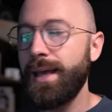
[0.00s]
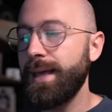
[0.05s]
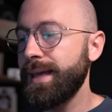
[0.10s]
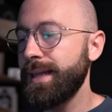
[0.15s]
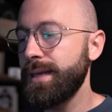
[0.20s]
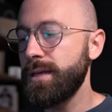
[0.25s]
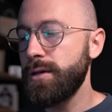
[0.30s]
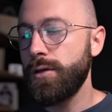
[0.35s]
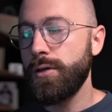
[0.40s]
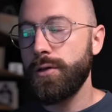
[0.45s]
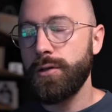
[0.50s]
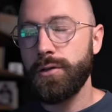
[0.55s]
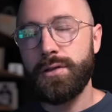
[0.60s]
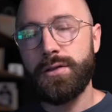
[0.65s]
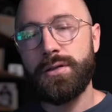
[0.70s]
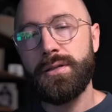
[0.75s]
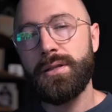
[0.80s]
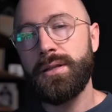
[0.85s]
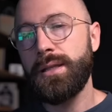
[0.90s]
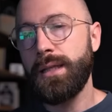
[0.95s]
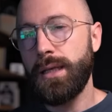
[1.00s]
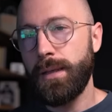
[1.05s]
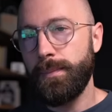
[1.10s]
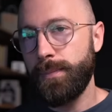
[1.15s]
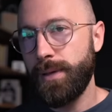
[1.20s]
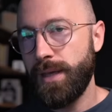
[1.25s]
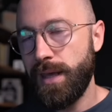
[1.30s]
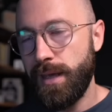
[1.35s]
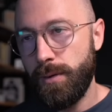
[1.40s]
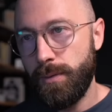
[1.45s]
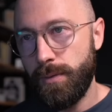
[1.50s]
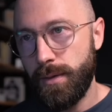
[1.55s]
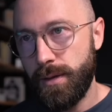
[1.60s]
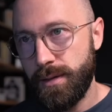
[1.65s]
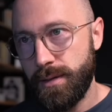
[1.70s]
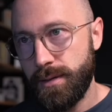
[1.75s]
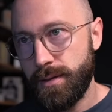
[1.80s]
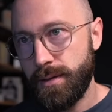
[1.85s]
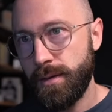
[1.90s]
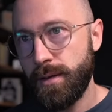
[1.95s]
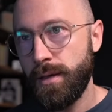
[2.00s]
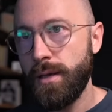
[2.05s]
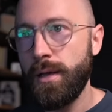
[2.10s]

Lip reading: and not the appearance.